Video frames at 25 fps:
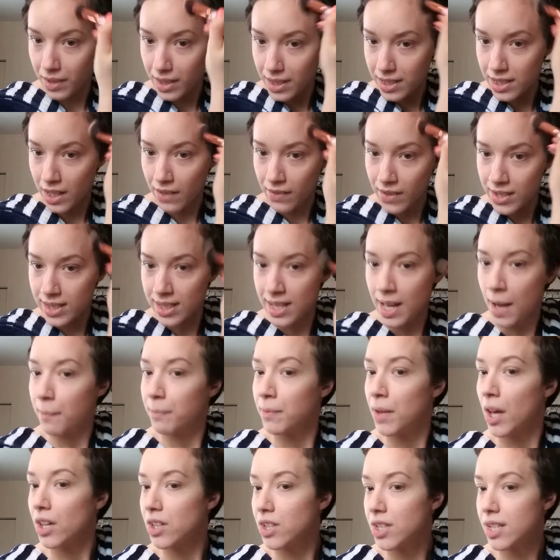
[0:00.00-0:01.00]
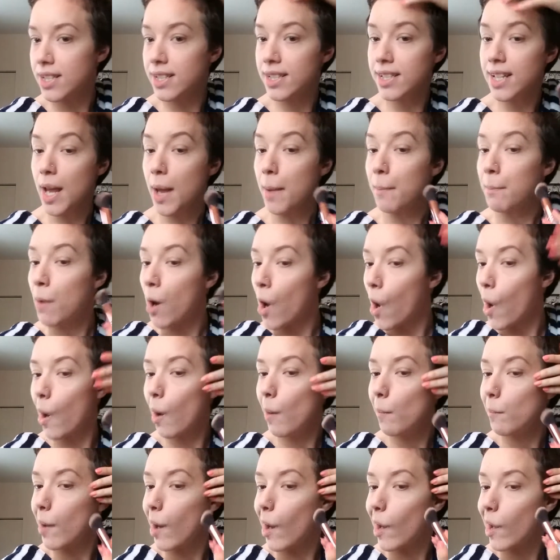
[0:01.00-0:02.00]
Obviously, I'm not just a
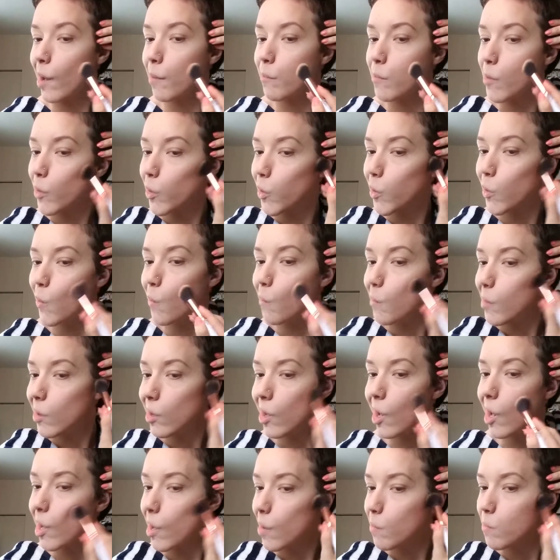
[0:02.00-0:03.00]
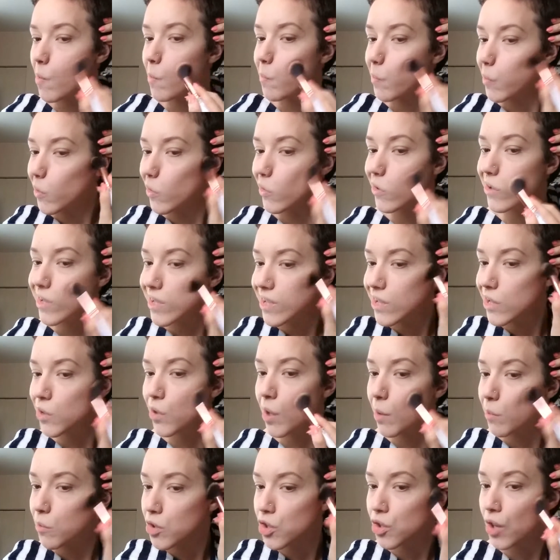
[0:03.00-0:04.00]
mom. I am a human. I am a person. So
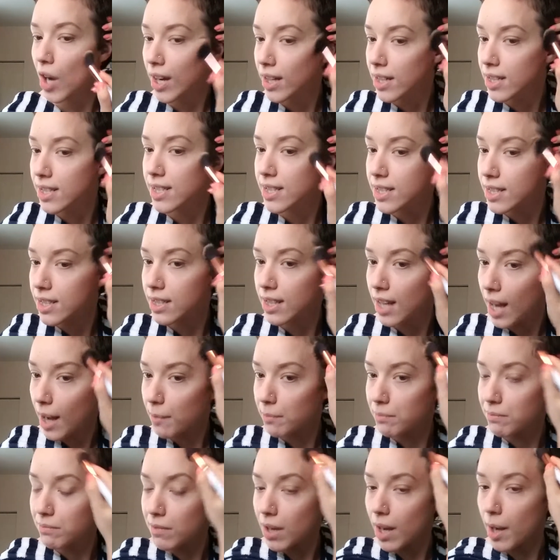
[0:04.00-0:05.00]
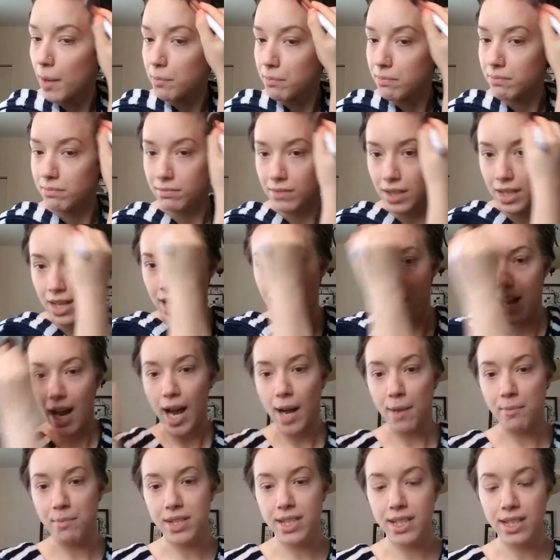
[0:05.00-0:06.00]
I'm trying to.
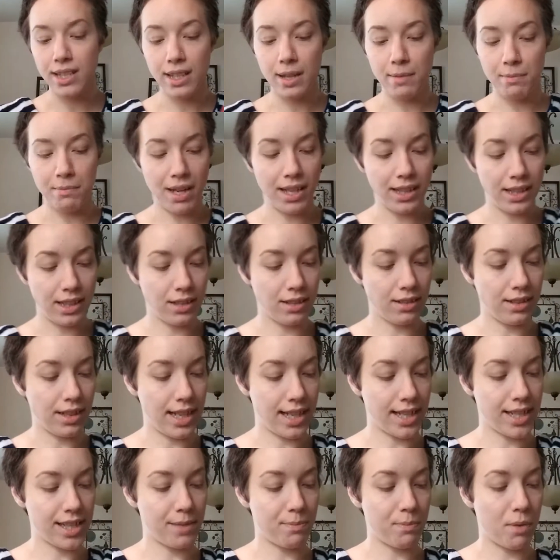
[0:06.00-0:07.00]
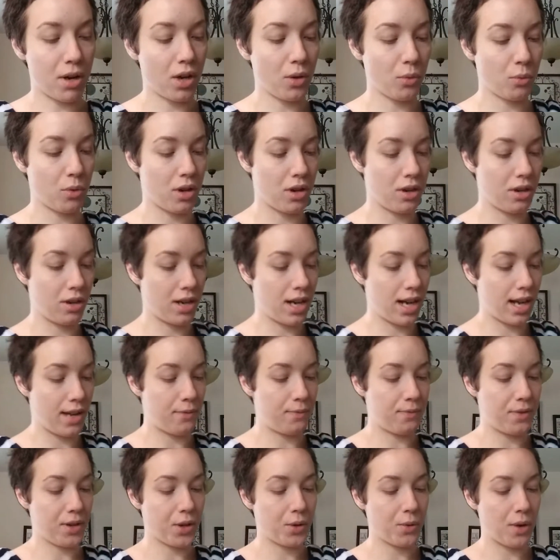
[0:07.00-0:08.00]
I'm still in my little like spot where I
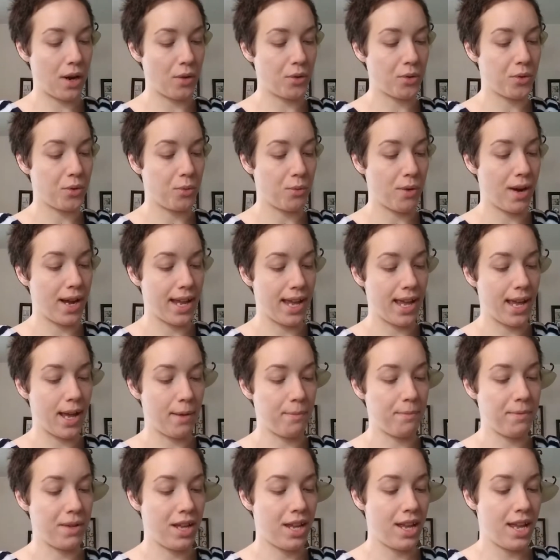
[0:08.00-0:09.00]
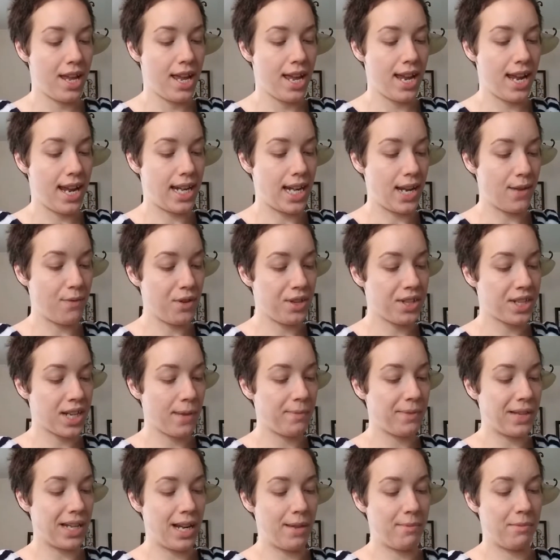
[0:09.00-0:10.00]
figure out who I am. And every
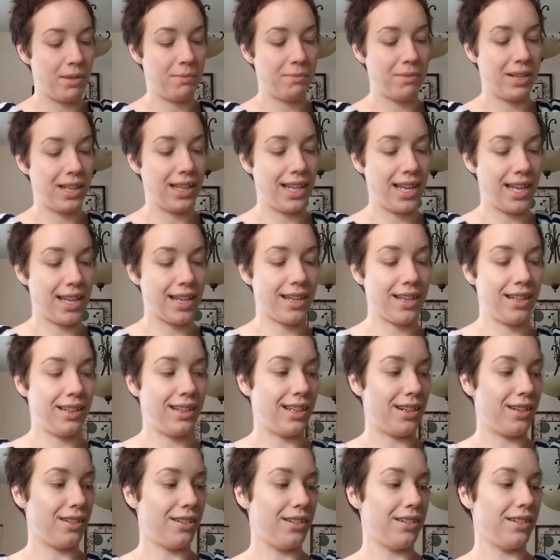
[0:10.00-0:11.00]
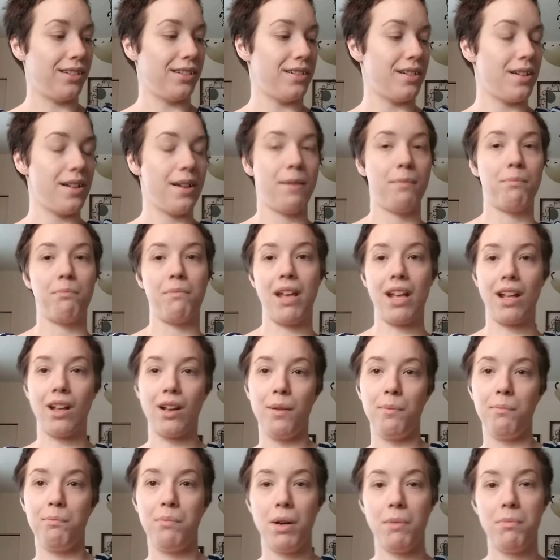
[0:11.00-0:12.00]
time that I'm in my like little
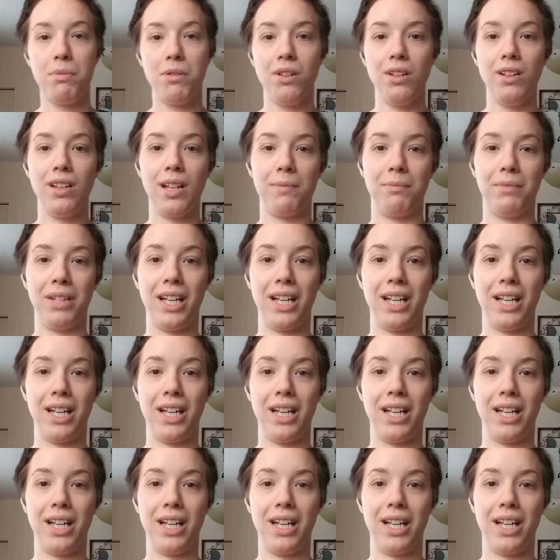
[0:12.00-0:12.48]
makeup bubble,